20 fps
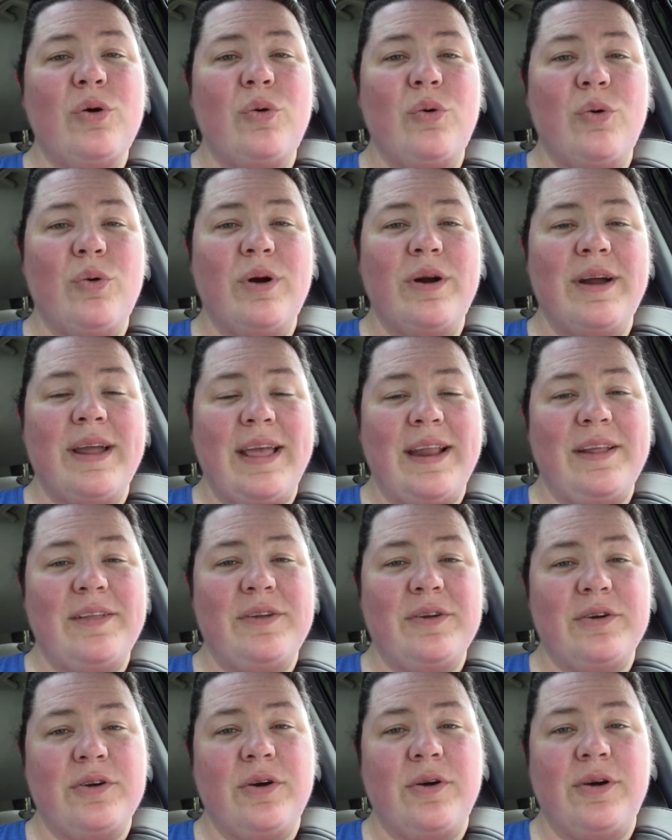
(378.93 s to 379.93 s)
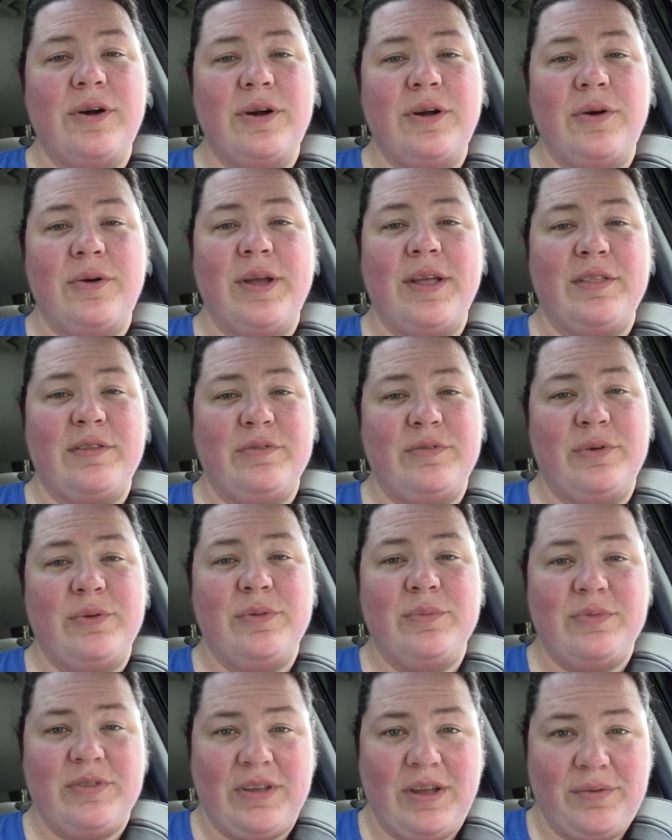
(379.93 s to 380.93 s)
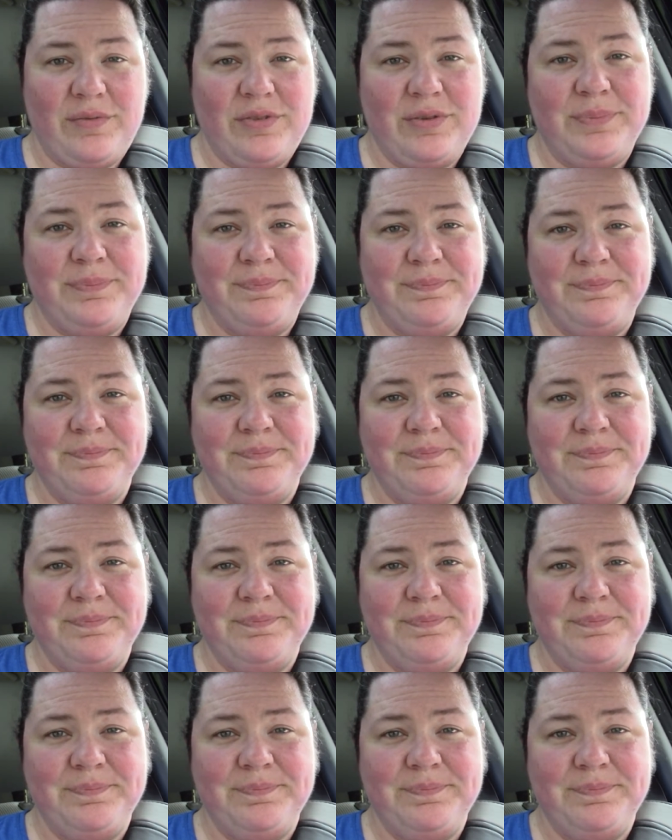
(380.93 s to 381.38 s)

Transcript: or get in their car and go get the food themselves.